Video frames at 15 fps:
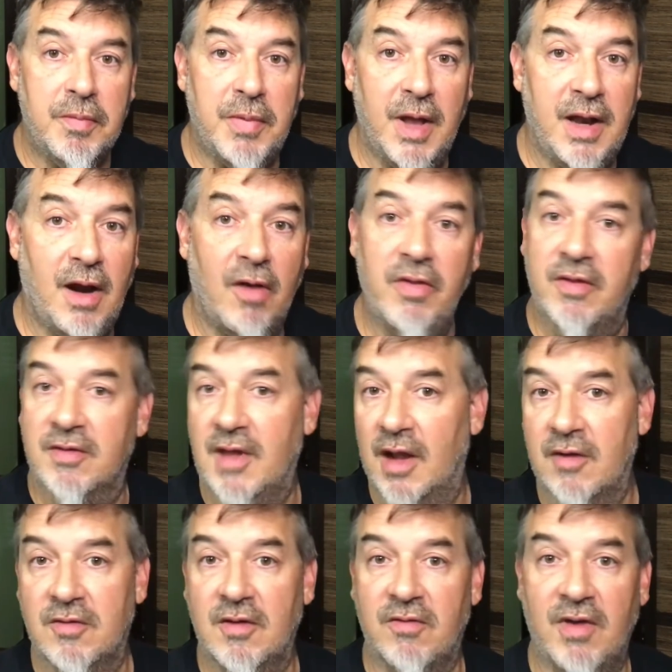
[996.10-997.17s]
but all this
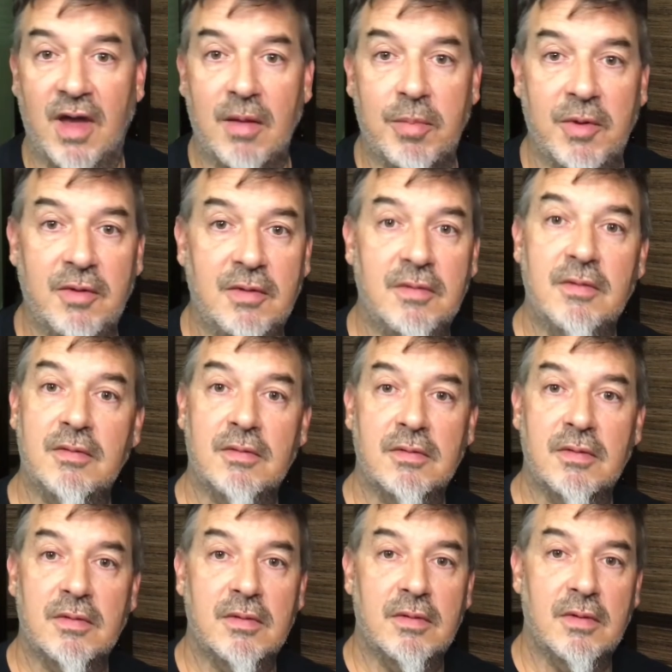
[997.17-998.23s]
kind of stuff happened.
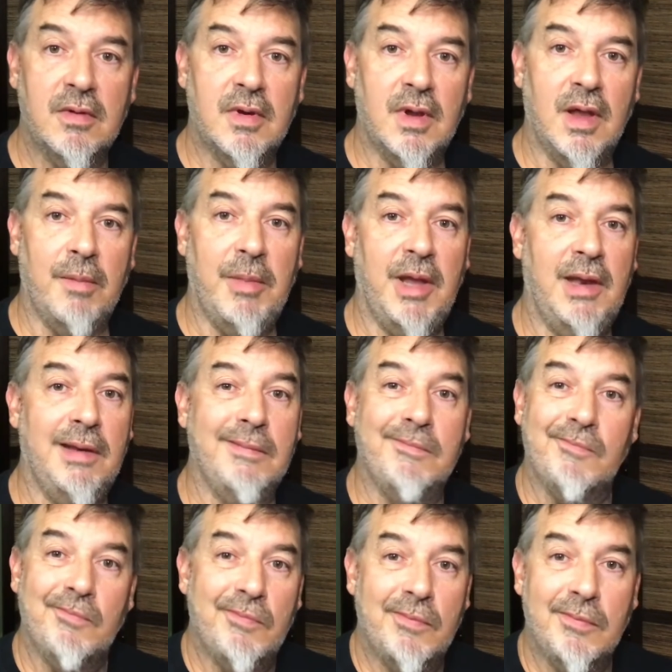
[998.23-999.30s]
I mean,
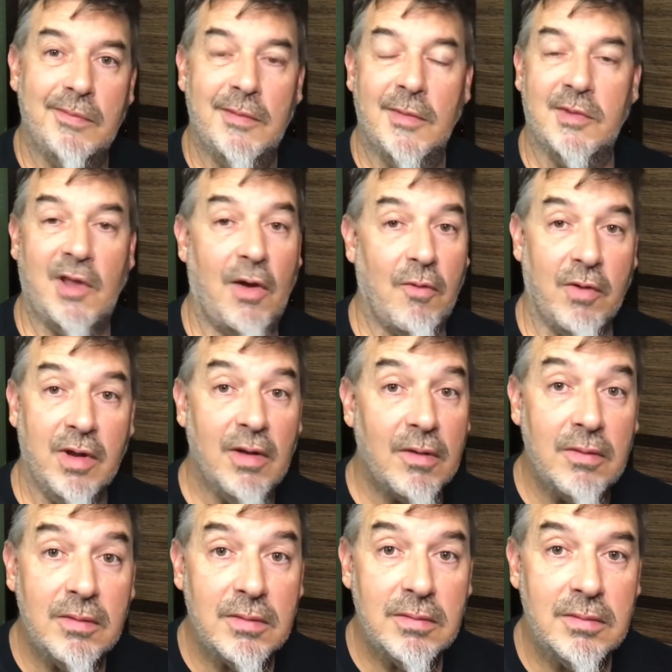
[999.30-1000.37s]
it's all real.